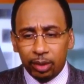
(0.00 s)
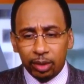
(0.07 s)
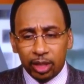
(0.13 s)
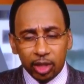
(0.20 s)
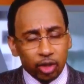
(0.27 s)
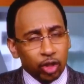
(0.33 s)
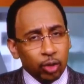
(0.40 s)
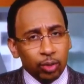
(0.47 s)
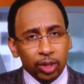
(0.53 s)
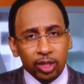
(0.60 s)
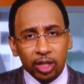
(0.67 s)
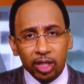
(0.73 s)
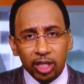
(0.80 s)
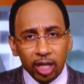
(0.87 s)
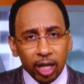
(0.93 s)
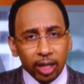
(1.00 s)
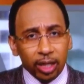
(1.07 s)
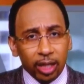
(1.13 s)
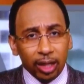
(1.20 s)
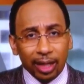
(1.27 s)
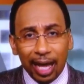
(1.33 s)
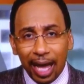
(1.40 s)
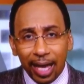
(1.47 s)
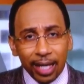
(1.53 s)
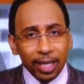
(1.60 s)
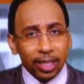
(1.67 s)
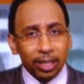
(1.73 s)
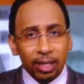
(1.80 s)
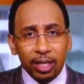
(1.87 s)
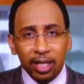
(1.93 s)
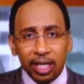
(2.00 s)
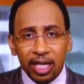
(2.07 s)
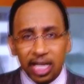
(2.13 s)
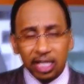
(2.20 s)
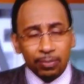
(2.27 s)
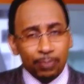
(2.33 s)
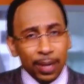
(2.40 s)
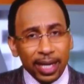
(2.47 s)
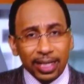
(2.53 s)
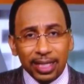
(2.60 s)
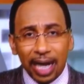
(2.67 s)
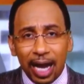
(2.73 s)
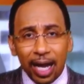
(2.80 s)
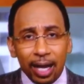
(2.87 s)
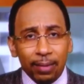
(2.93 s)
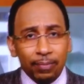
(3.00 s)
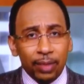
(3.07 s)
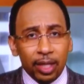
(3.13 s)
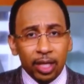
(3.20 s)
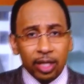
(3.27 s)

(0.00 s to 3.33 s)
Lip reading: this dude is a young lion. He's big time.